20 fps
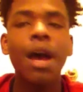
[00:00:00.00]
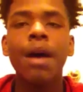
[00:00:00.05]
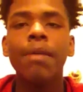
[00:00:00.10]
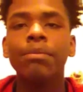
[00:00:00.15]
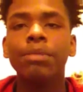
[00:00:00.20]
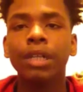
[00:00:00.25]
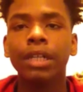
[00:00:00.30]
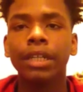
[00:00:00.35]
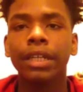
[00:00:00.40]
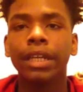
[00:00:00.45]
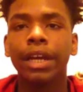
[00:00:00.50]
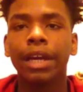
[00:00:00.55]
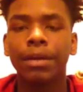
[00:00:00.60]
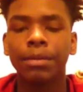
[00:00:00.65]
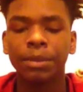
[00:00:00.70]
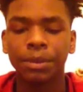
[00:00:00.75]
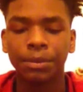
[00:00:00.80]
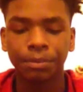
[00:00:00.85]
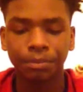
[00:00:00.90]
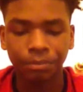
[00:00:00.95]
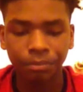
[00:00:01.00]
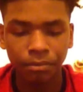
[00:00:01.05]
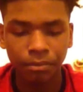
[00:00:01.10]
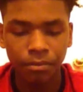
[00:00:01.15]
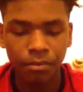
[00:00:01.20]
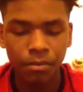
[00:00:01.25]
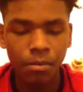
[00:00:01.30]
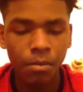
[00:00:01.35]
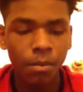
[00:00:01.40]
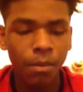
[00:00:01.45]
But, yeah, I mean,
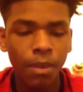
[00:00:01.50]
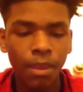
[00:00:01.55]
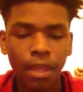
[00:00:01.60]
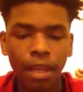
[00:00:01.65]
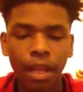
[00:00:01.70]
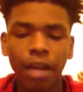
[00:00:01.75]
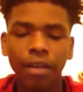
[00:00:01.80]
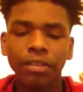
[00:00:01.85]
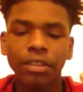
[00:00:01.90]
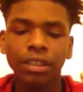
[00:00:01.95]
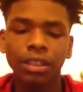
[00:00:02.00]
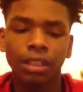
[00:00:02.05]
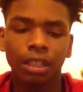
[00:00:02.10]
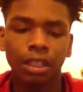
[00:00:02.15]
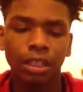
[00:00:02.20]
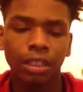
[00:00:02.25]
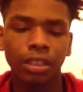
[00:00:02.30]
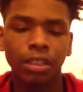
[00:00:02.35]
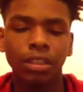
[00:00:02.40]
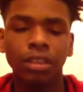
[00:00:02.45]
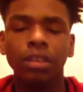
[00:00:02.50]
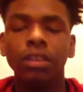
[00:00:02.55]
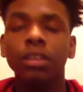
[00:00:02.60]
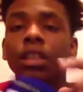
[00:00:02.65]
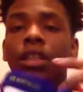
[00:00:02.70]
I really like these